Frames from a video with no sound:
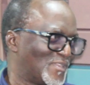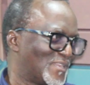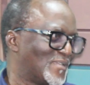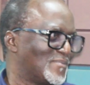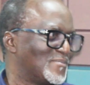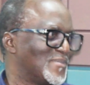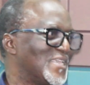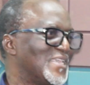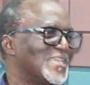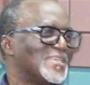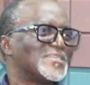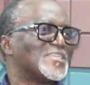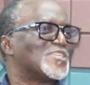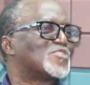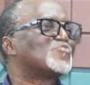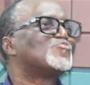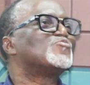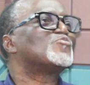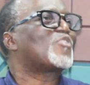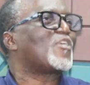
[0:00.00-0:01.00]
them. They
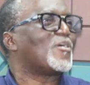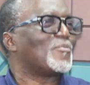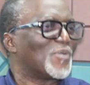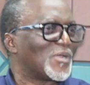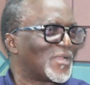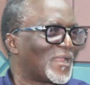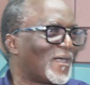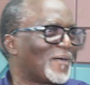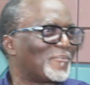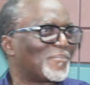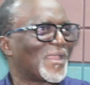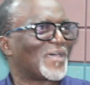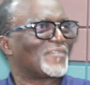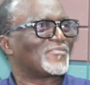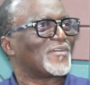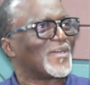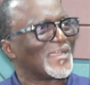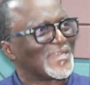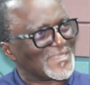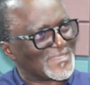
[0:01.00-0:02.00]
shouldn't come on our
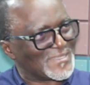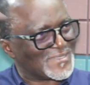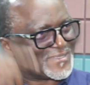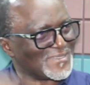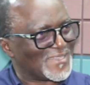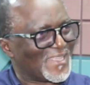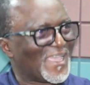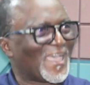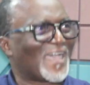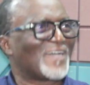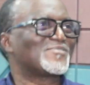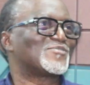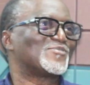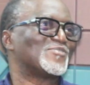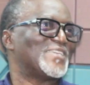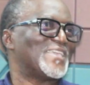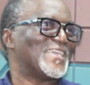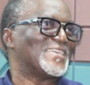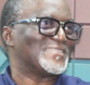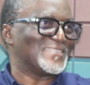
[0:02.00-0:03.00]
platform and they have to
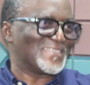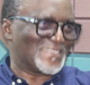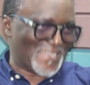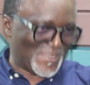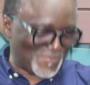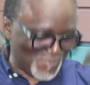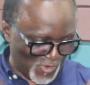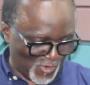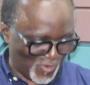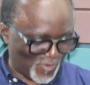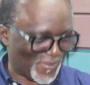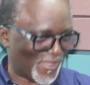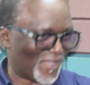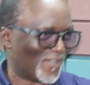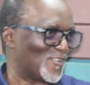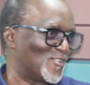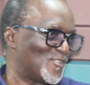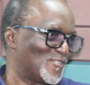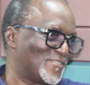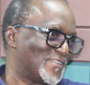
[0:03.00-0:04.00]
hear the same Yoruba
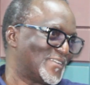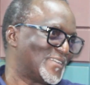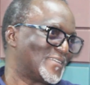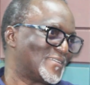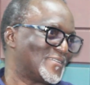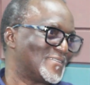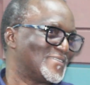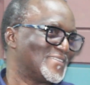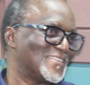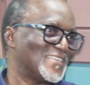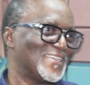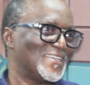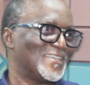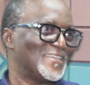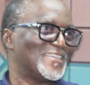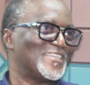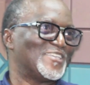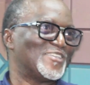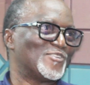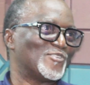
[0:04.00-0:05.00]
all over again.
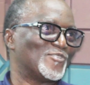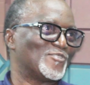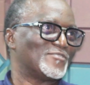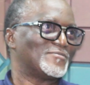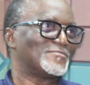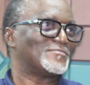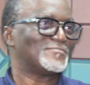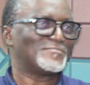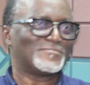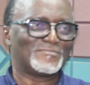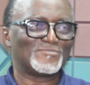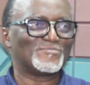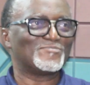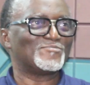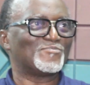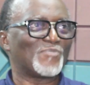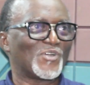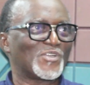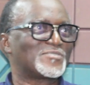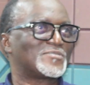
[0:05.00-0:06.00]
You know,
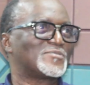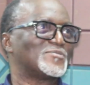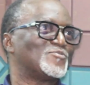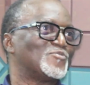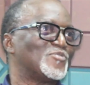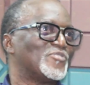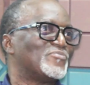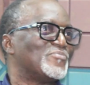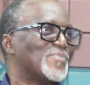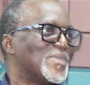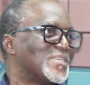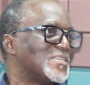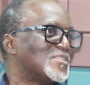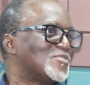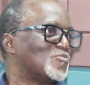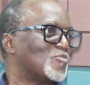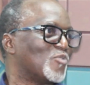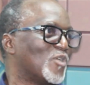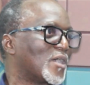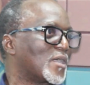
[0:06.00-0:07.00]
but we've made
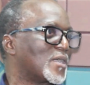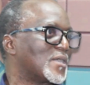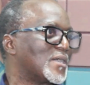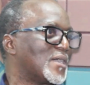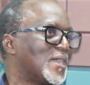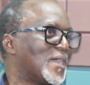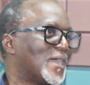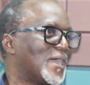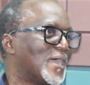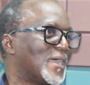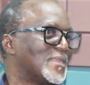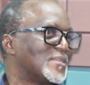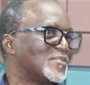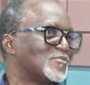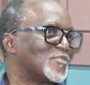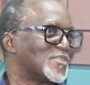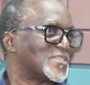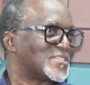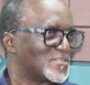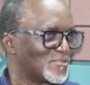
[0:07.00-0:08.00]
it work,
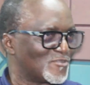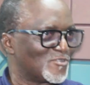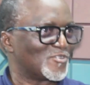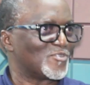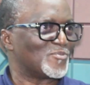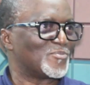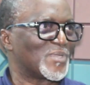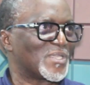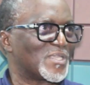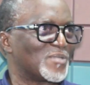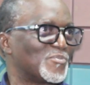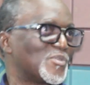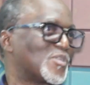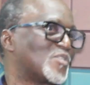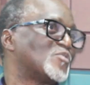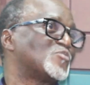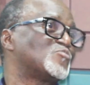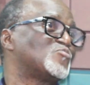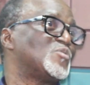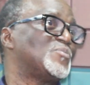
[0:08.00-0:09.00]
and we're still going to make it
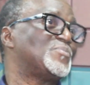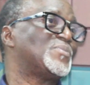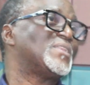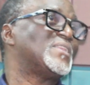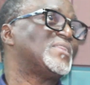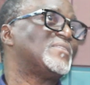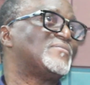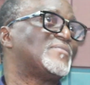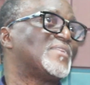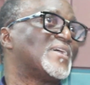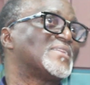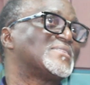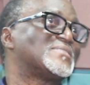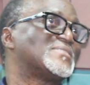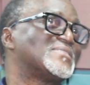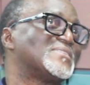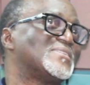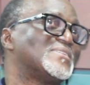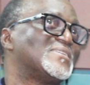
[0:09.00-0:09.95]
because we believe that